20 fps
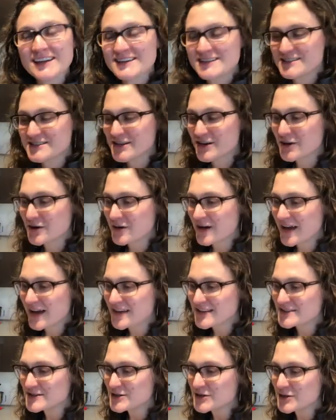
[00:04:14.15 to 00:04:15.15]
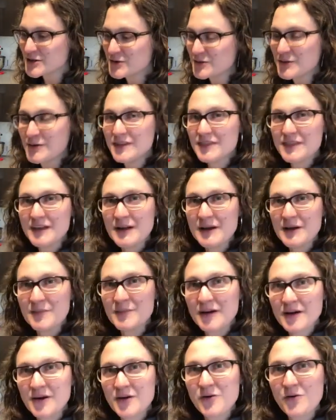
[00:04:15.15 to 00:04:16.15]
So as you think
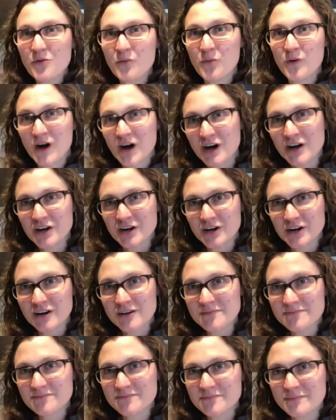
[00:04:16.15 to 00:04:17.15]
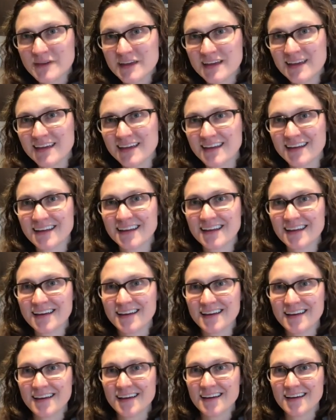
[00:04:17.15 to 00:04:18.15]
about water being
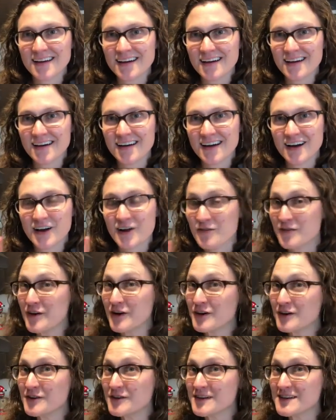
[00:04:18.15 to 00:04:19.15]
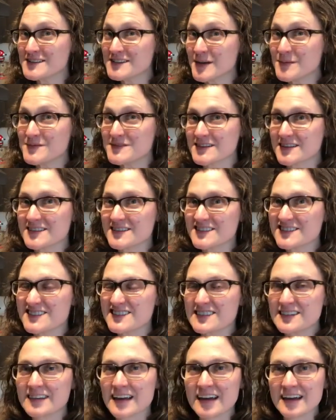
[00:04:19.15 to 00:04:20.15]
a very unique
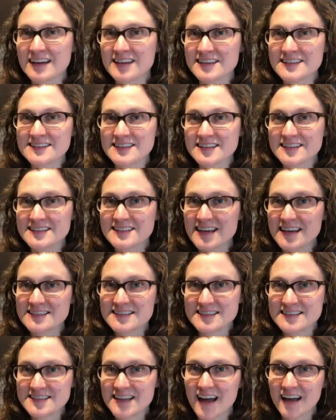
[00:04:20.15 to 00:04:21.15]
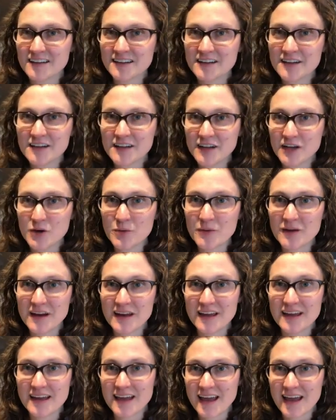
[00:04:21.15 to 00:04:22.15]
substance that can exist as a solid, liquid,
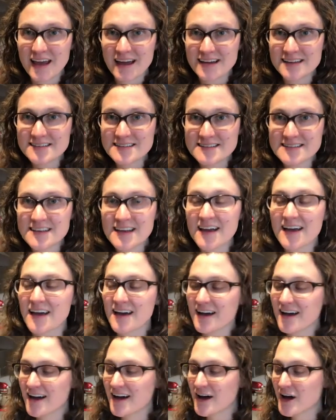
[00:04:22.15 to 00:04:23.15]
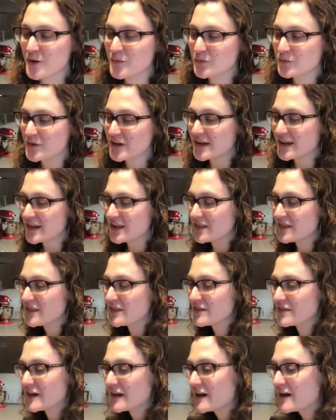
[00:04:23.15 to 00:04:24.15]
and gas, we can
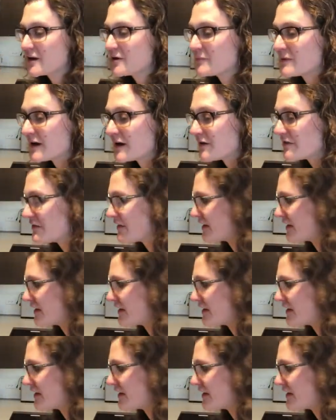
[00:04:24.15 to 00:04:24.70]
think about